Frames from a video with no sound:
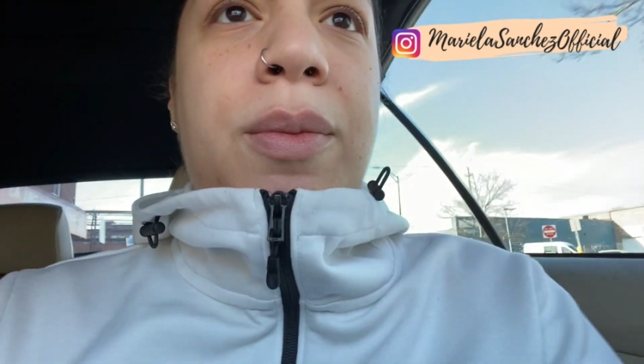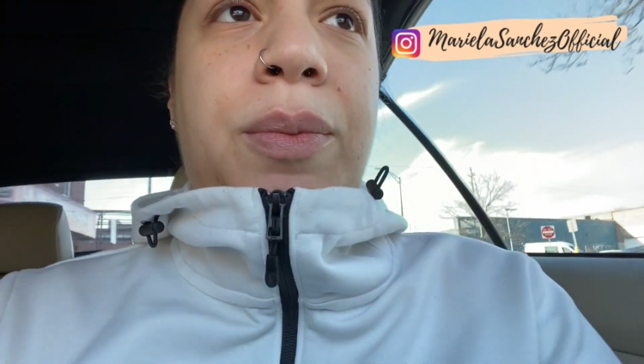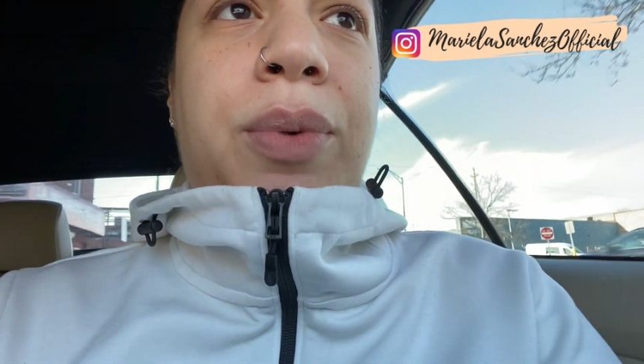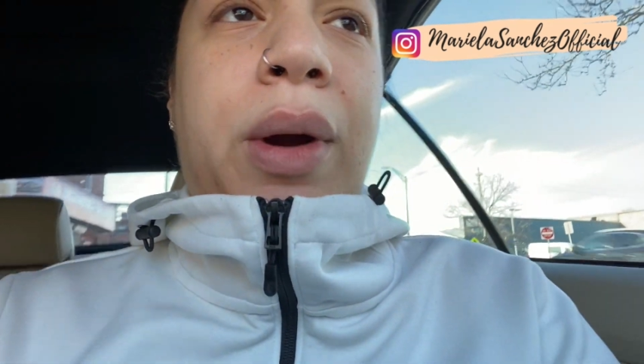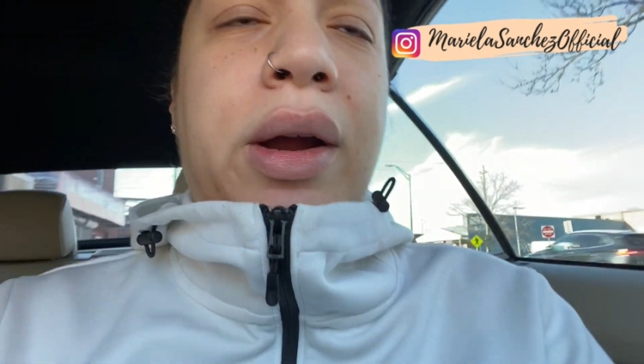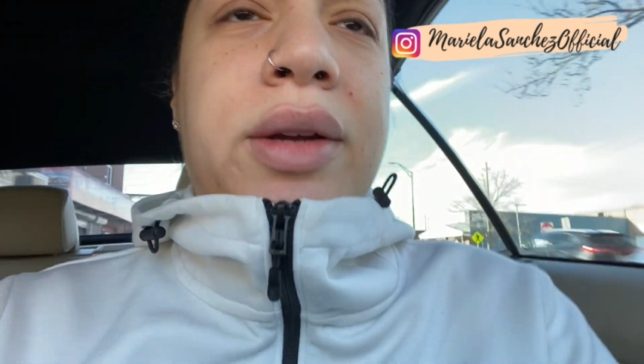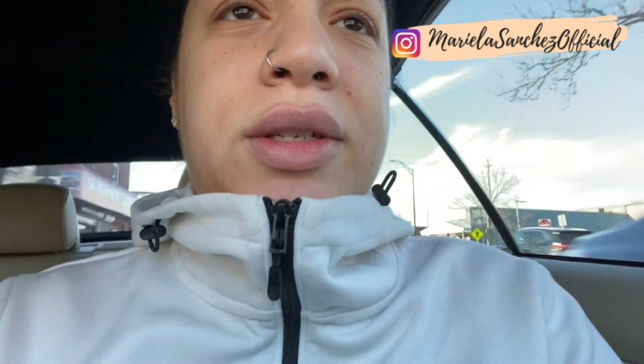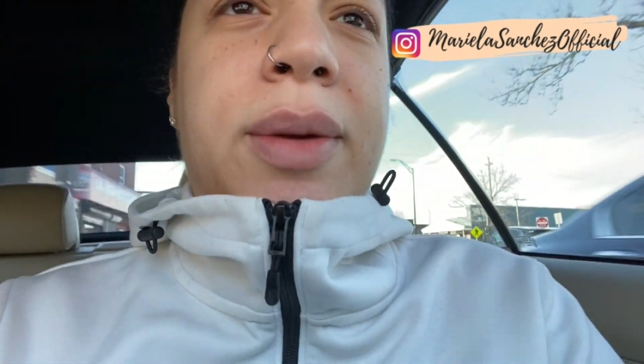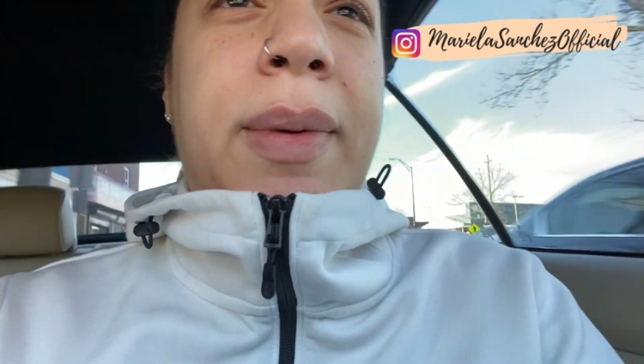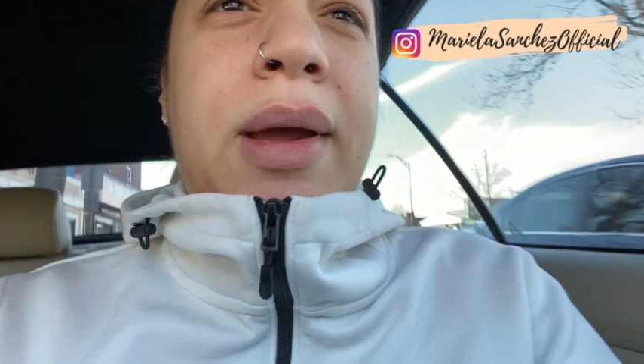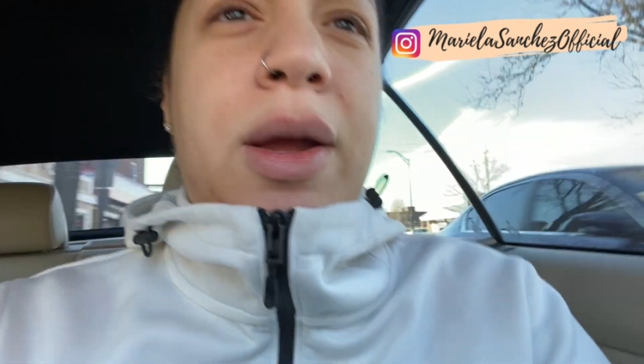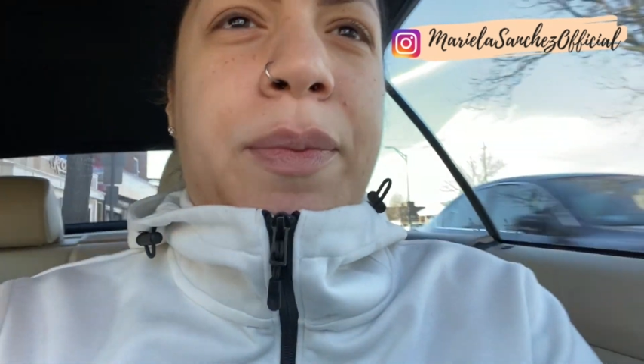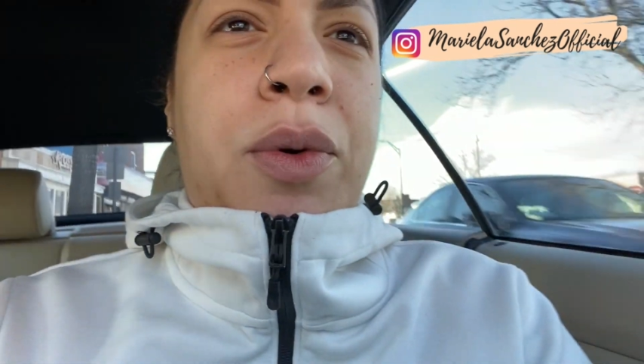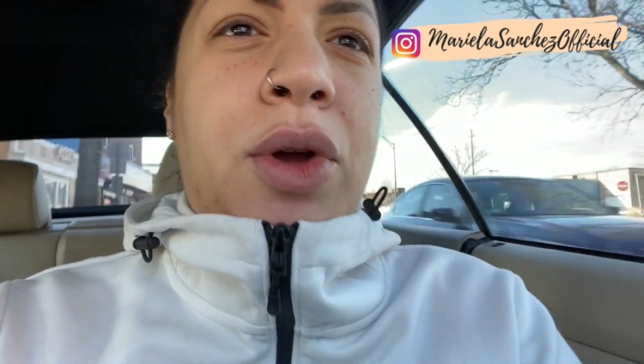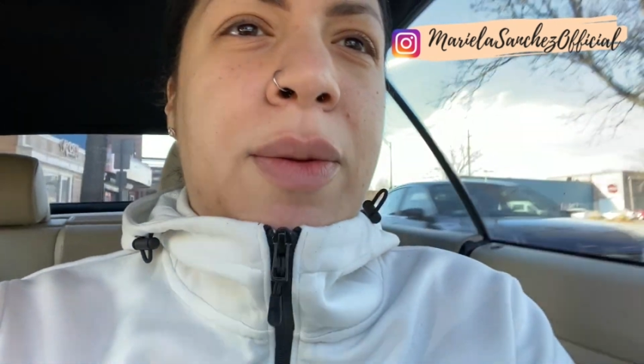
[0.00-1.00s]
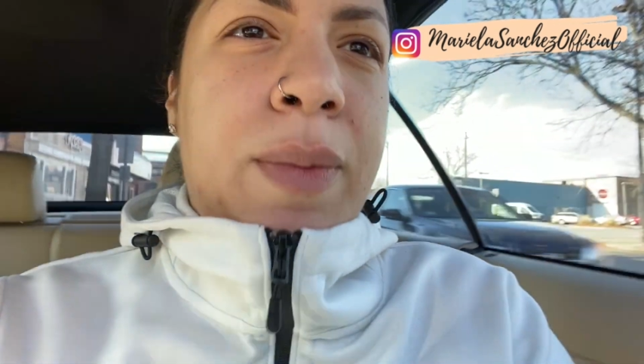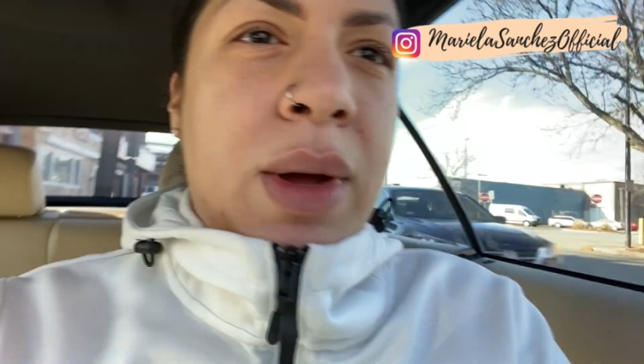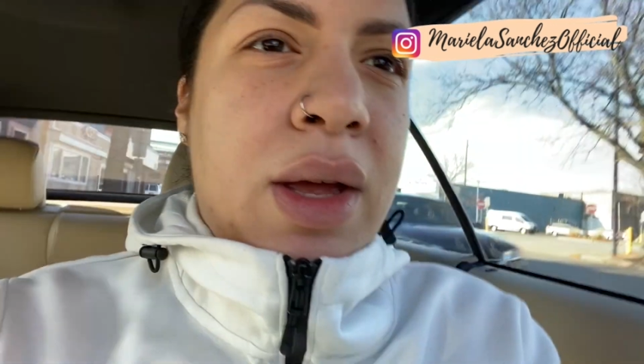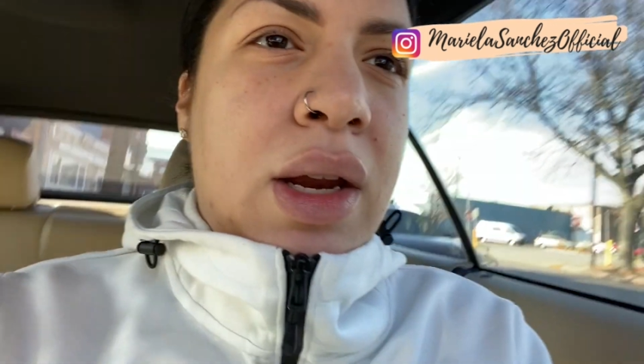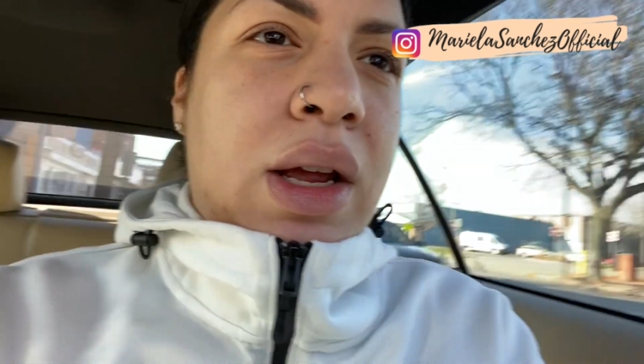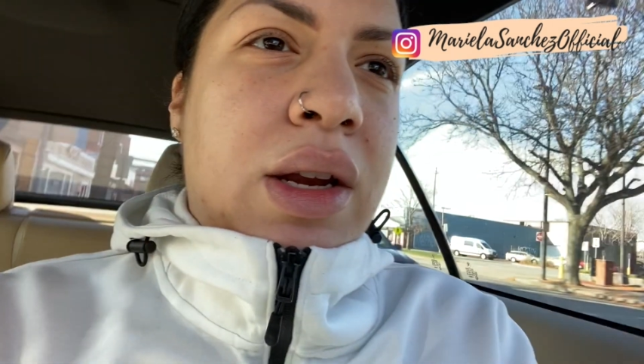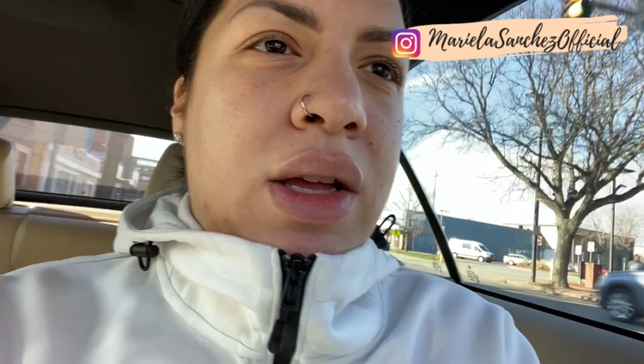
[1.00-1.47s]
prior to my appointment
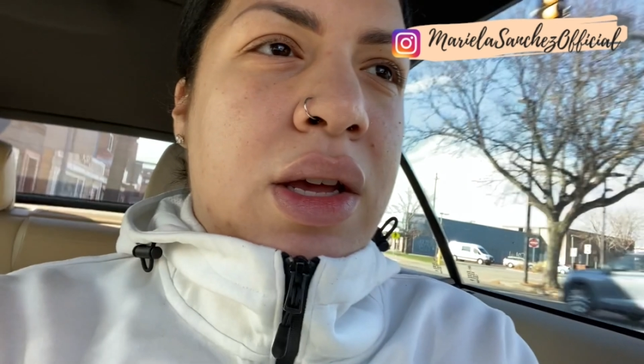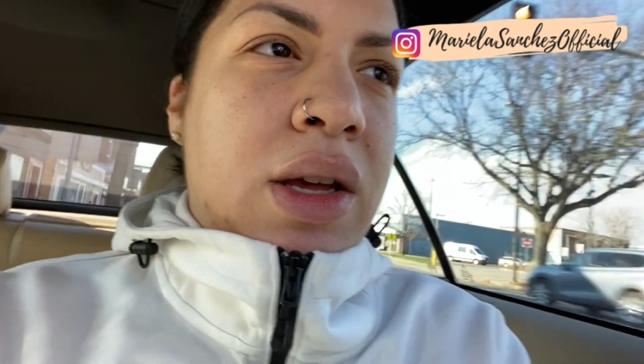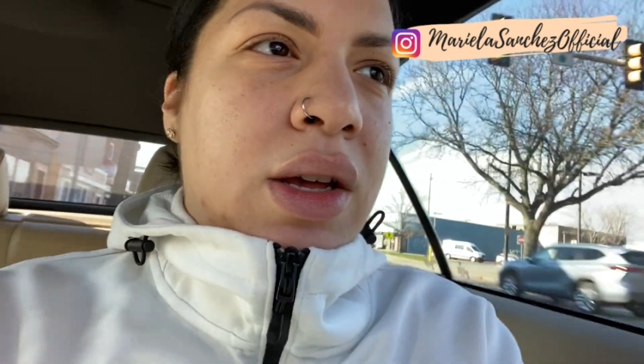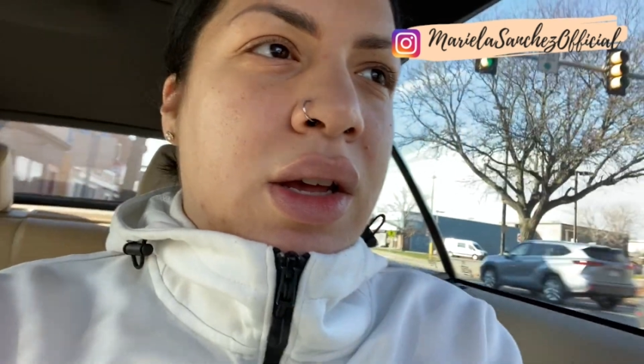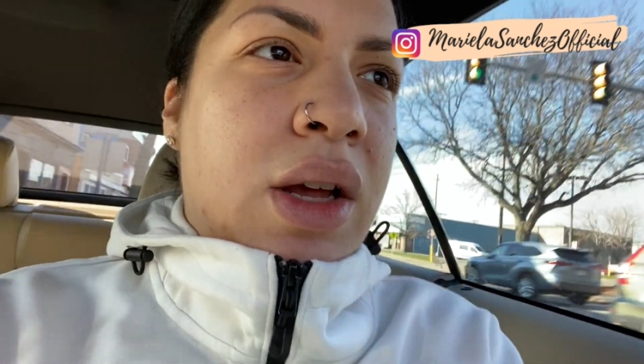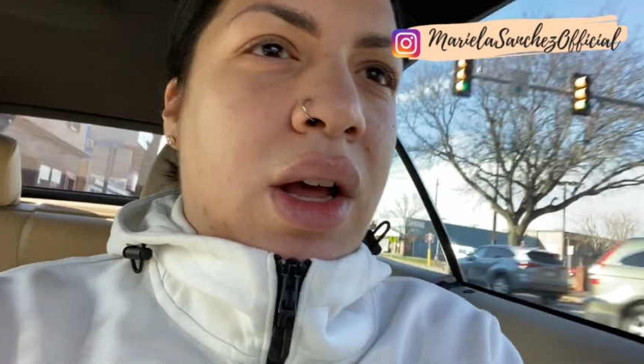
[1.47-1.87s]
and he